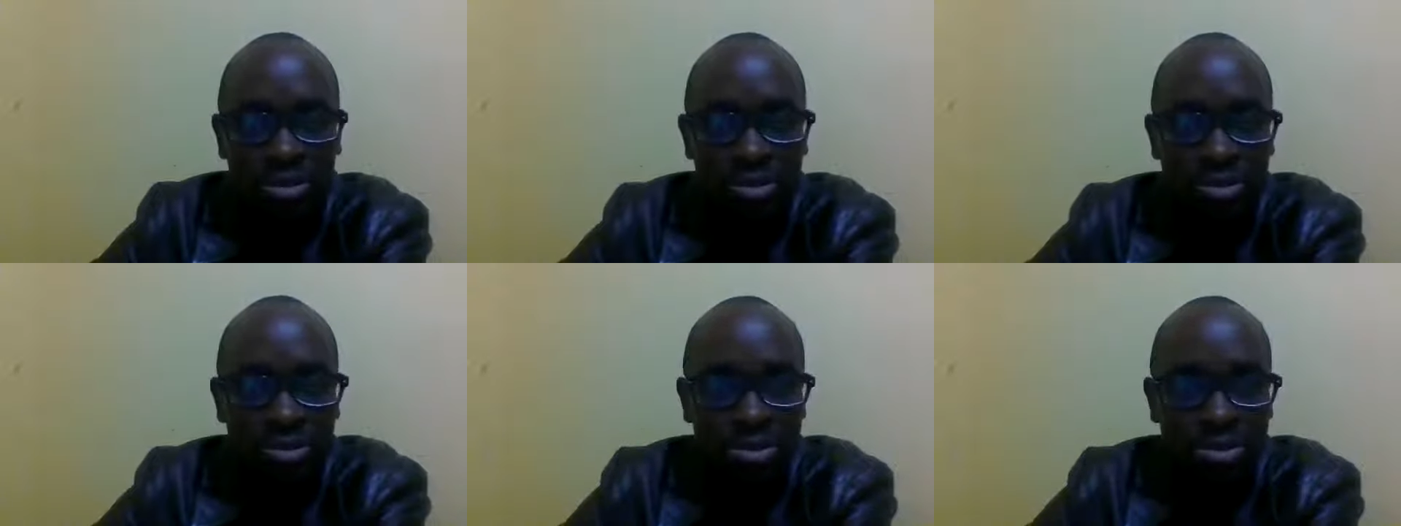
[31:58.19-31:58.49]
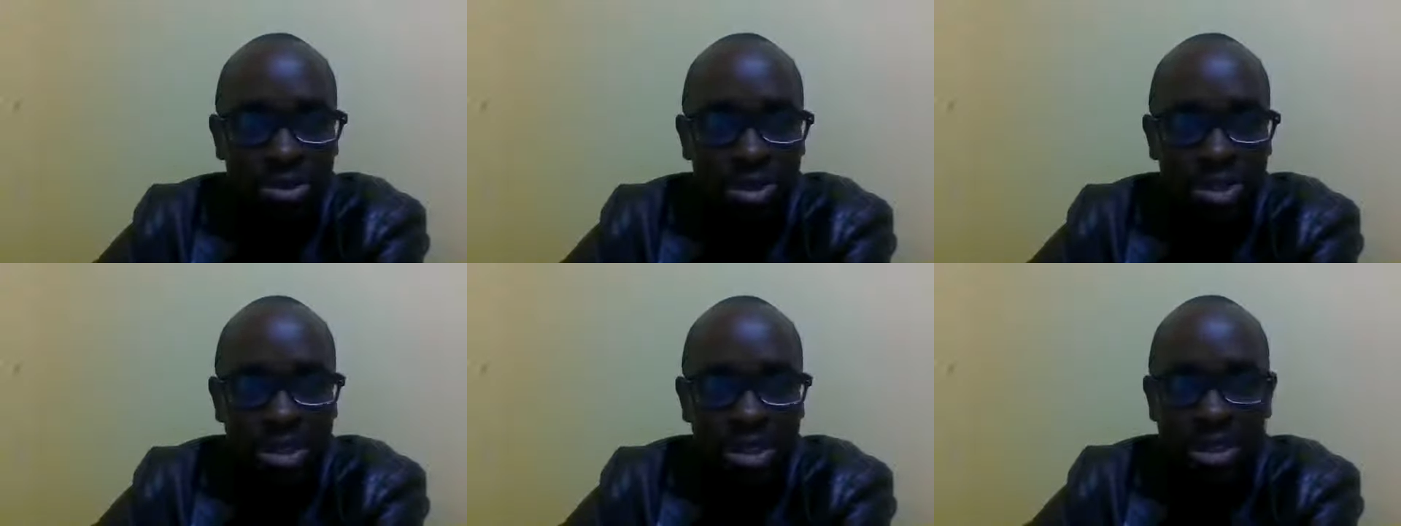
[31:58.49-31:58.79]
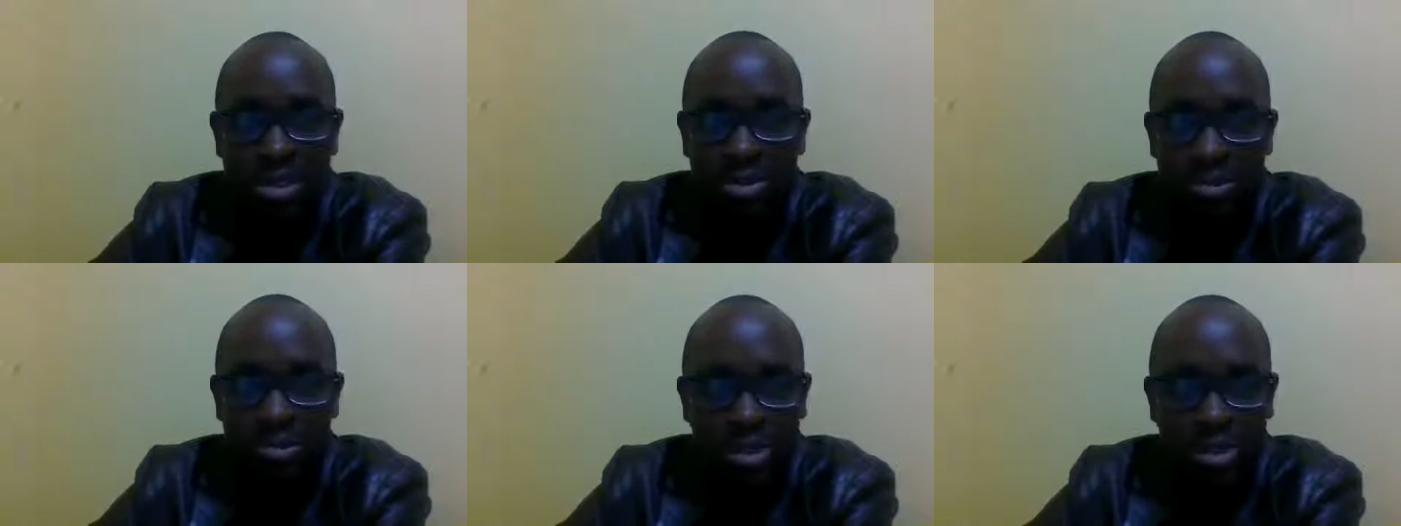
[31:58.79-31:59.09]
to
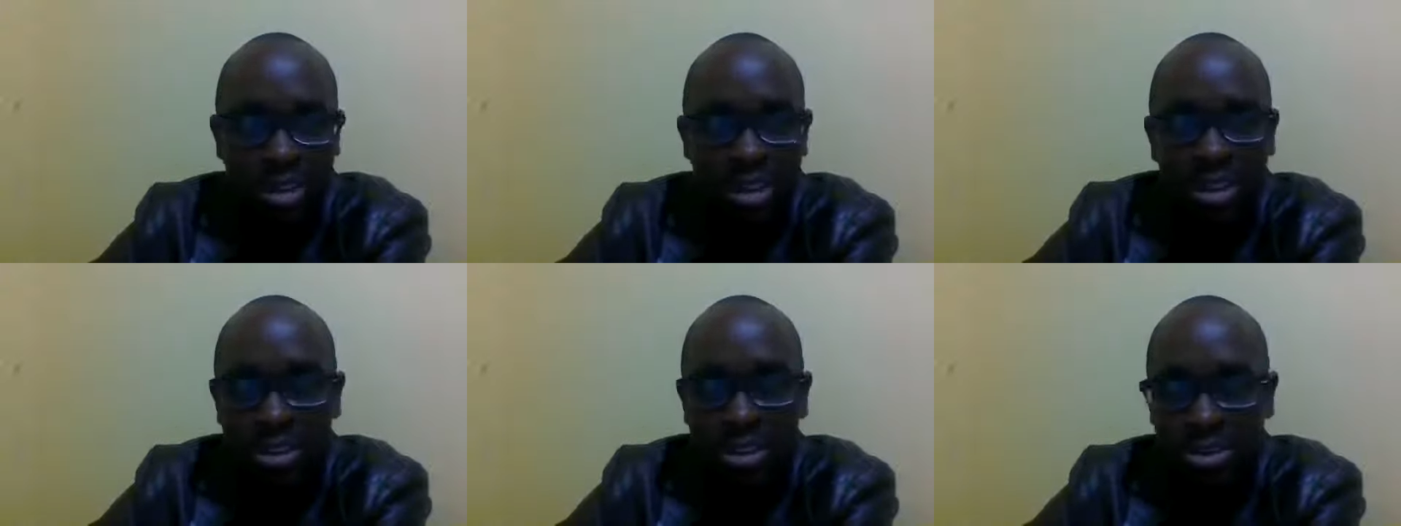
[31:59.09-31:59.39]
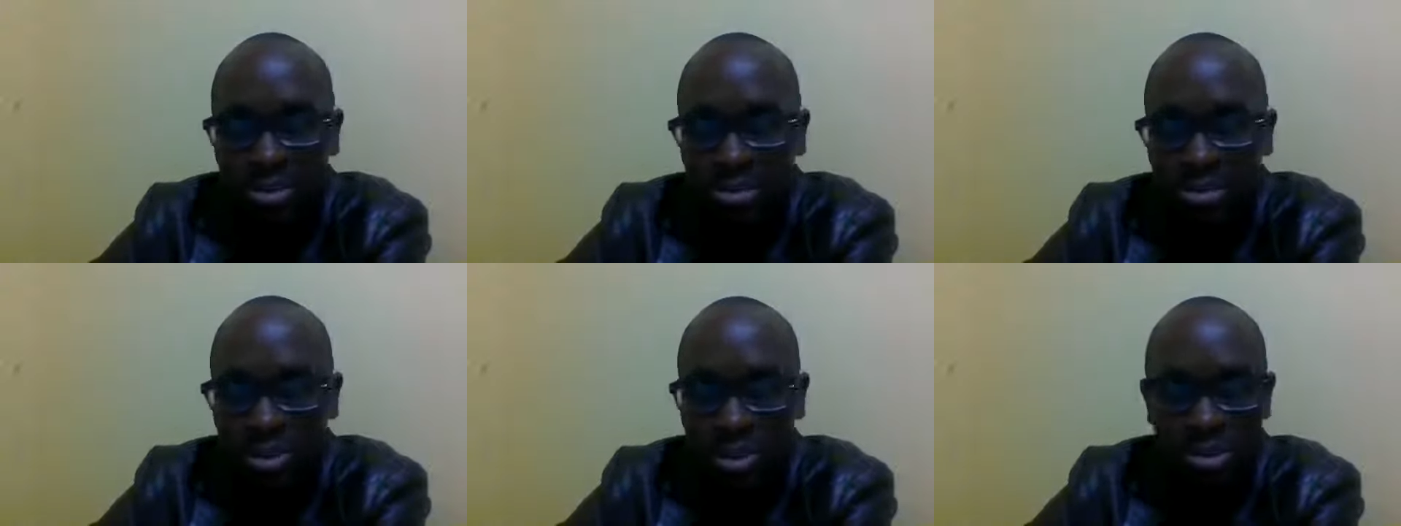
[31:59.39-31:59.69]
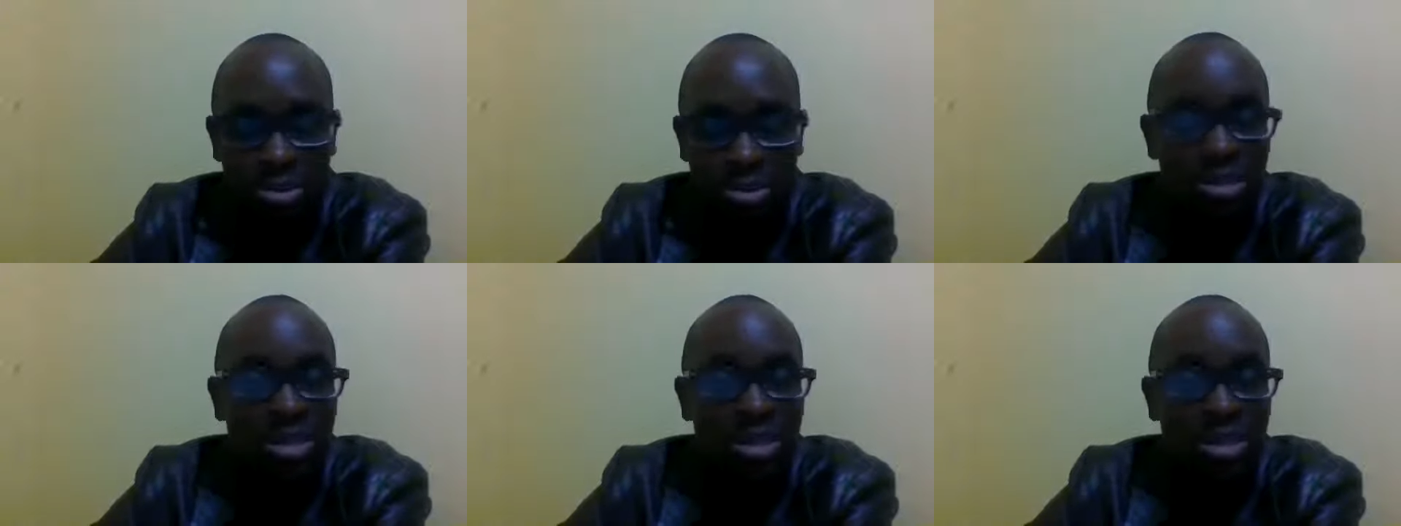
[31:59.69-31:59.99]
serve Him and to